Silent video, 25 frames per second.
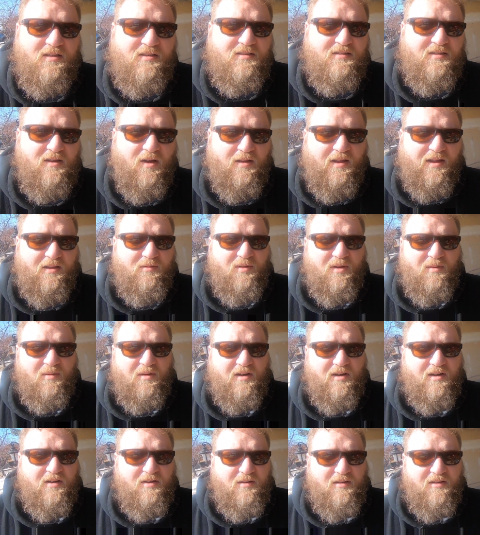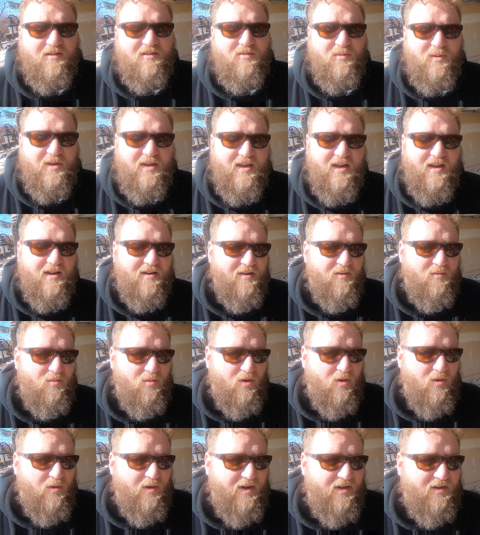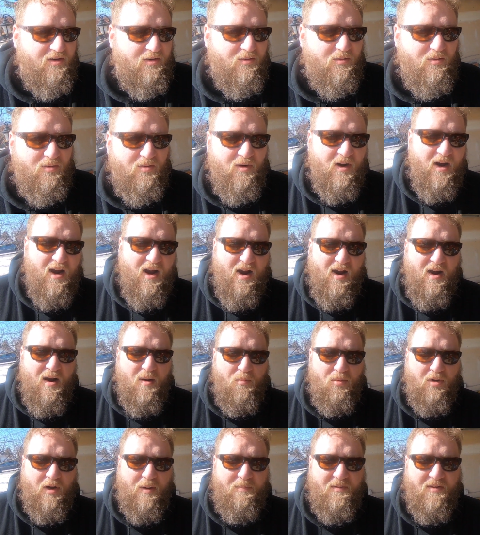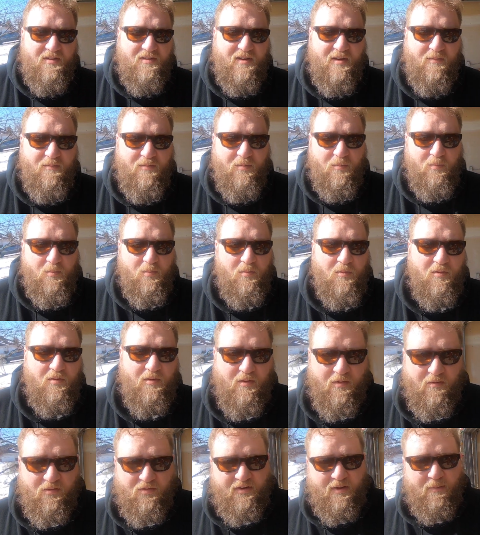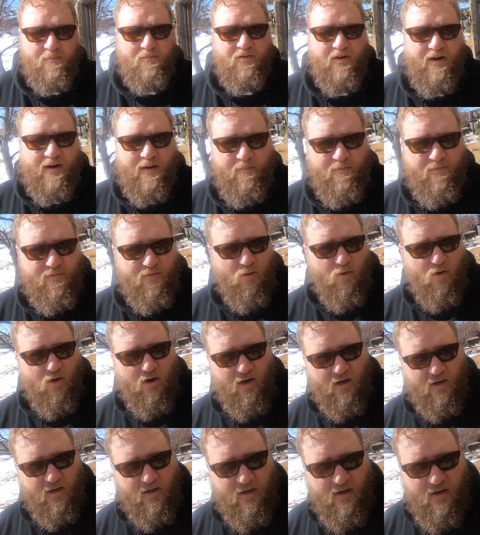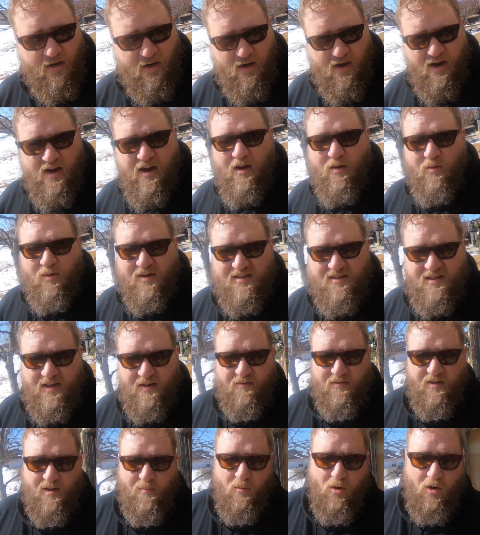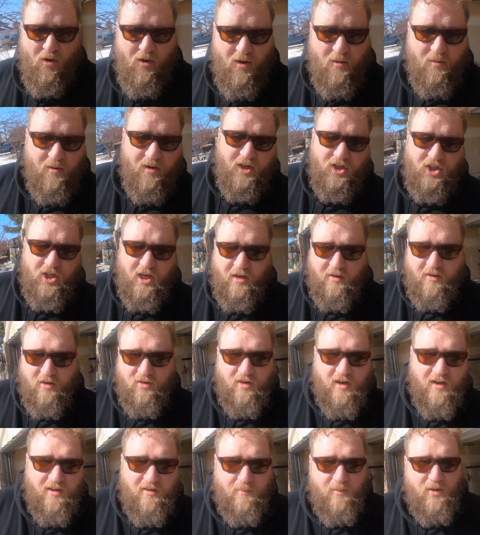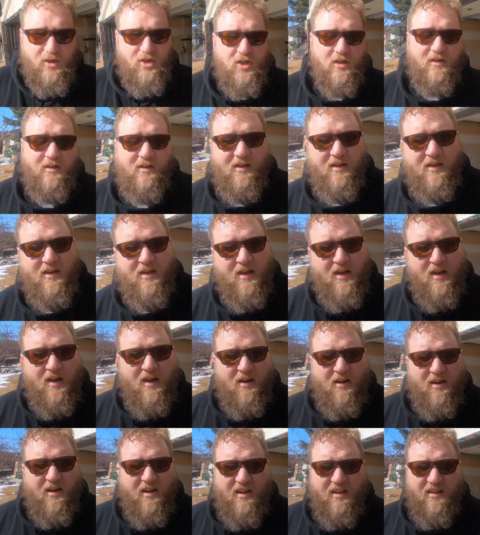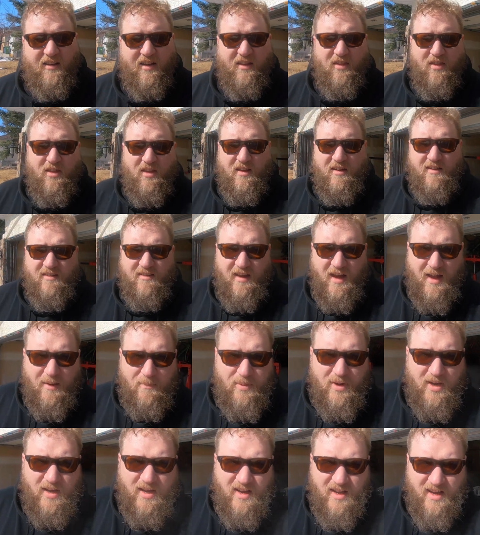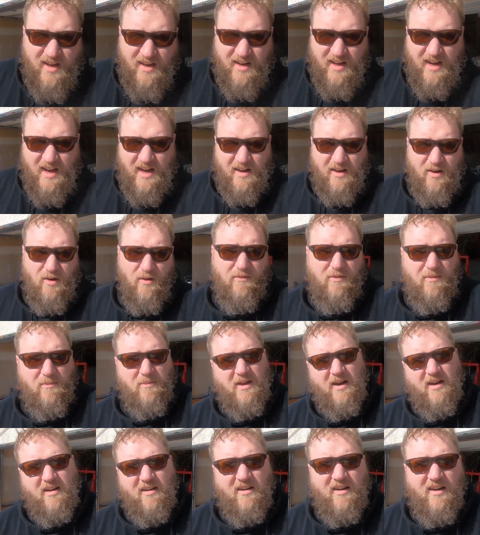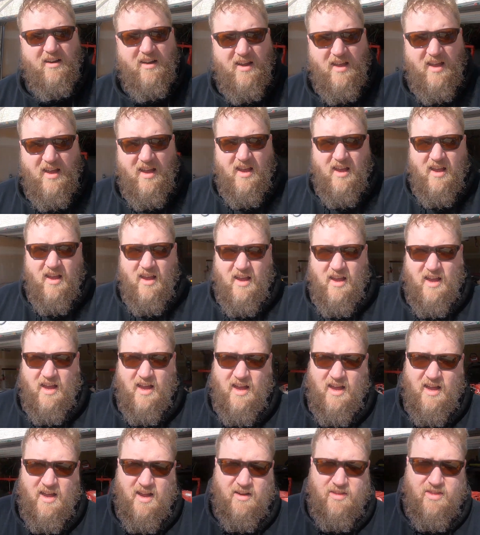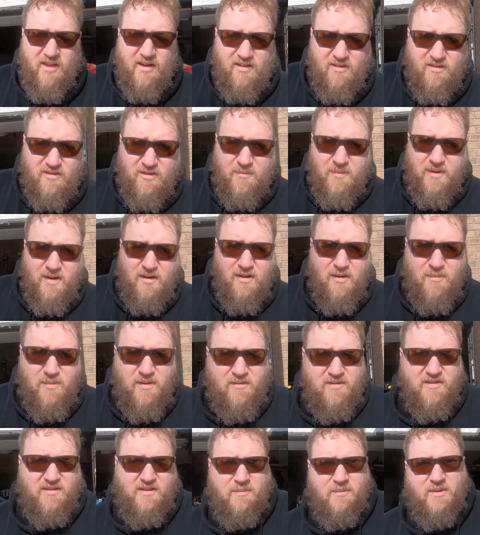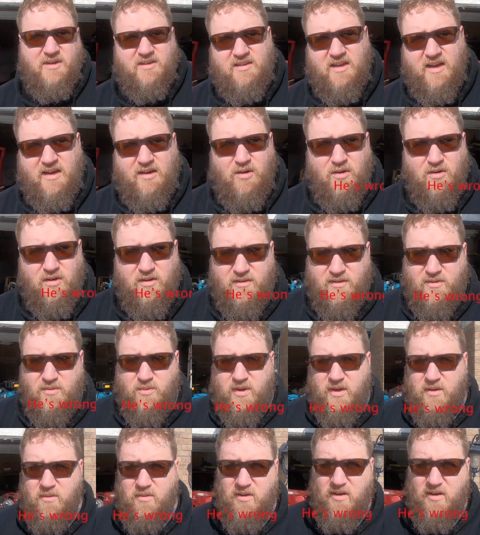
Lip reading: So that's what we're going to do this weekend, is we're going to prep the subframe for receiving the motor. We're going to check out the transmission. We're going to clean things up and kind of go from there. I think there's going to be a little bit of Stumpy's Tech Corner this week.